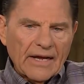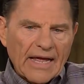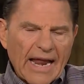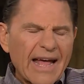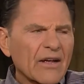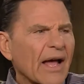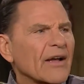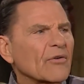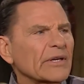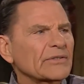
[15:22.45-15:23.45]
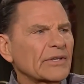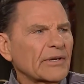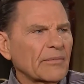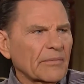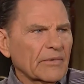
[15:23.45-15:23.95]
and I, I questioned
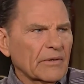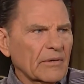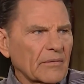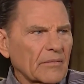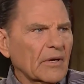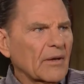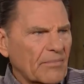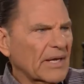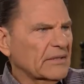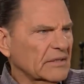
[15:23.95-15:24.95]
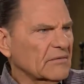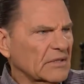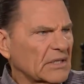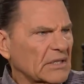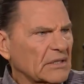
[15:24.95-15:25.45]
him uh, about this
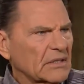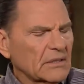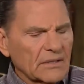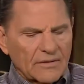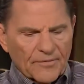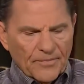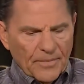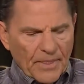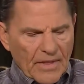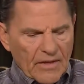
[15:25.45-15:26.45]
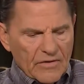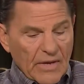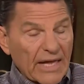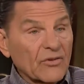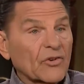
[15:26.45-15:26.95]
one
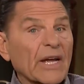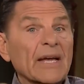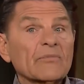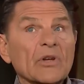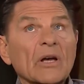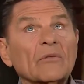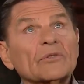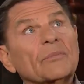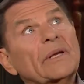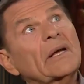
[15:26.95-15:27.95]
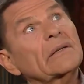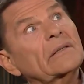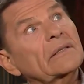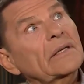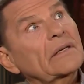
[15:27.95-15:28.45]
day. At the time, John was about,
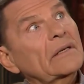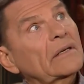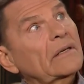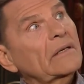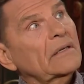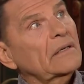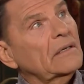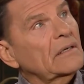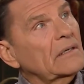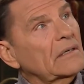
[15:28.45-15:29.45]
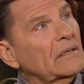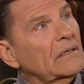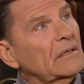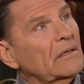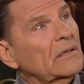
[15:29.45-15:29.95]
uh,
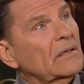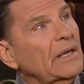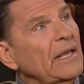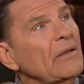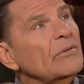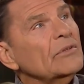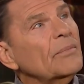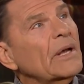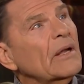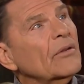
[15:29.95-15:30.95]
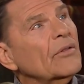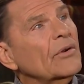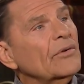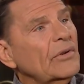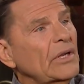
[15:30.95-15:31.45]
he was about
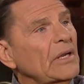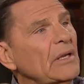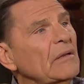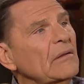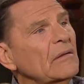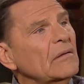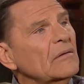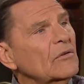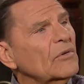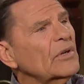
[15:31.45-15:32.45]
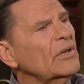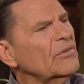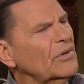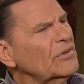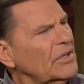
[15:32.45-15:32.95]
13, 12,
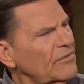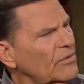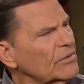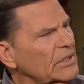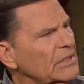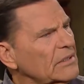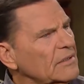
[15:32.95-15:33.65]
13, 14.